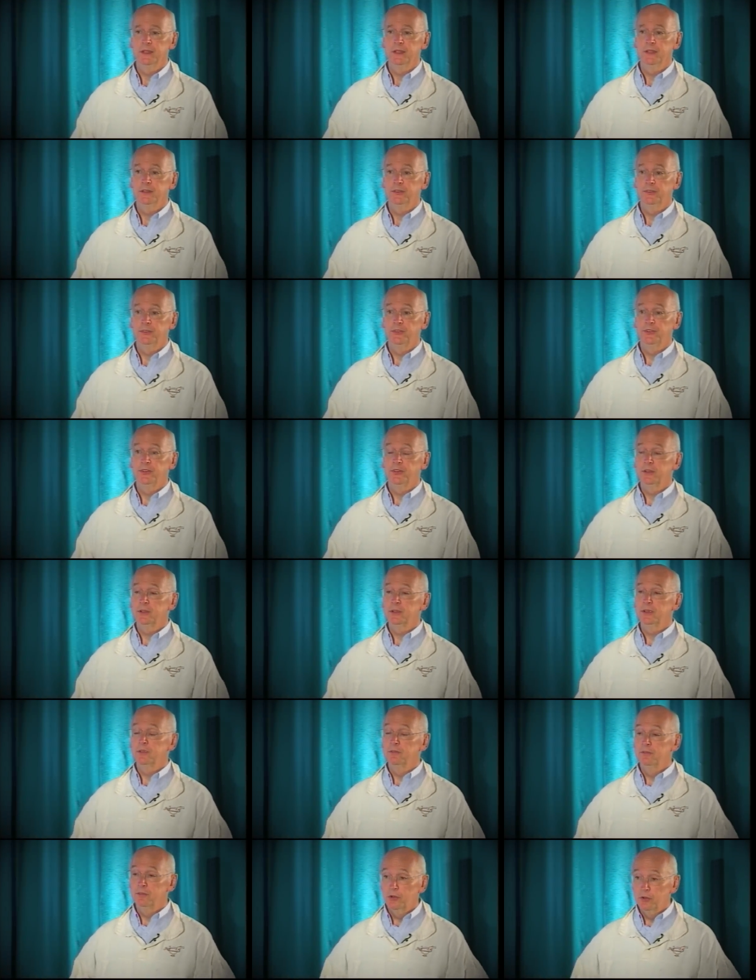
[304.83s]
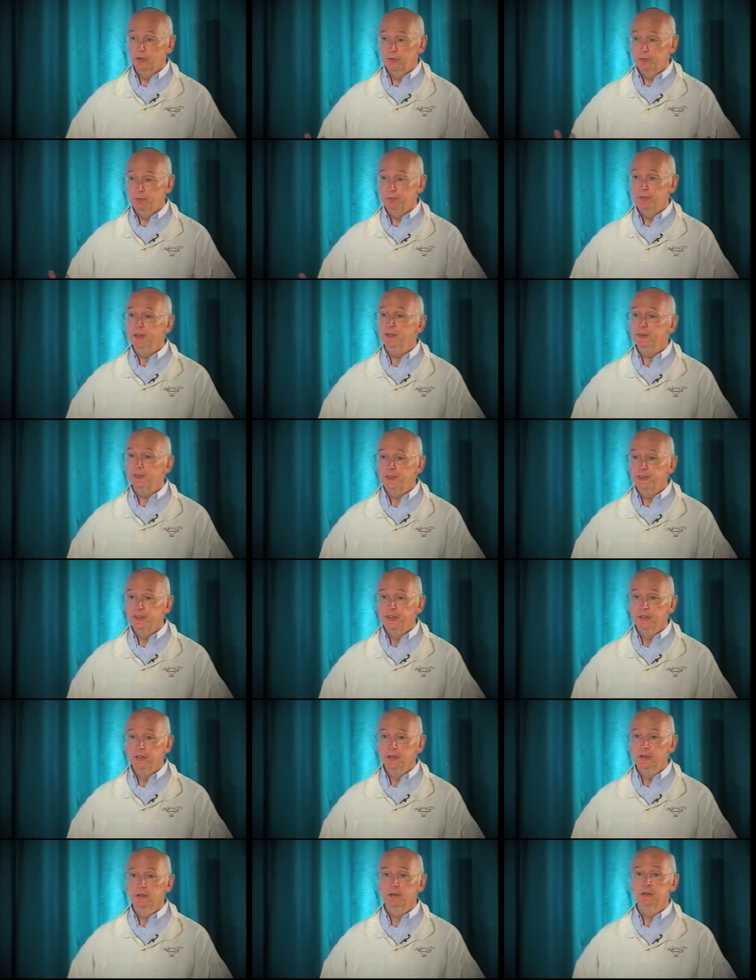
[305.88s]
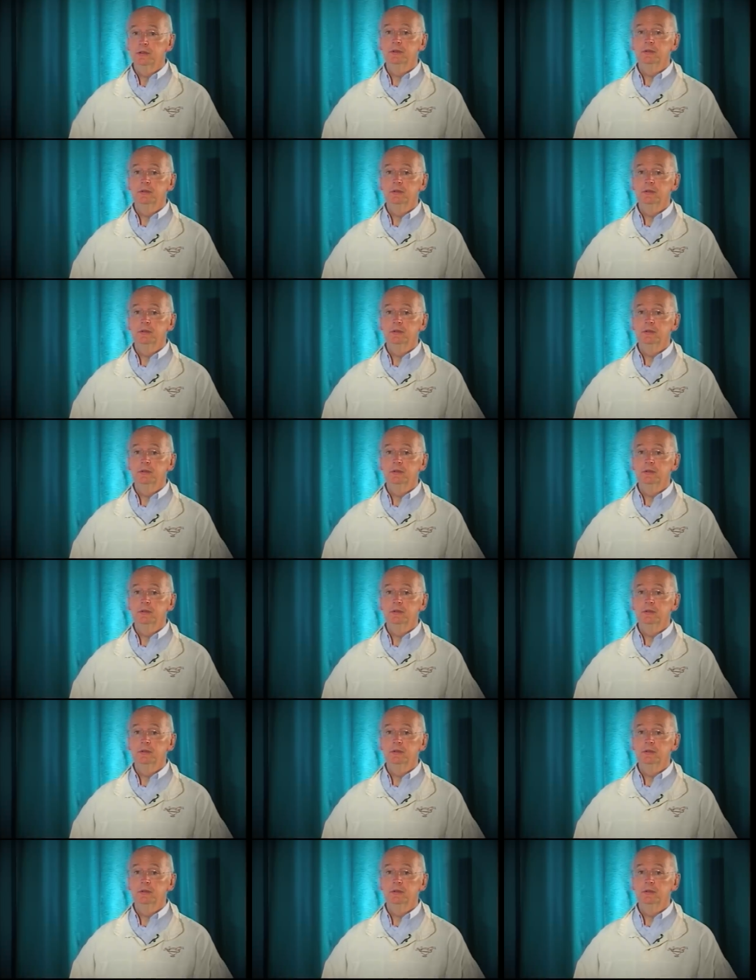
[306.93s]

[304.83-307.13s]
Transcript: It involves being still,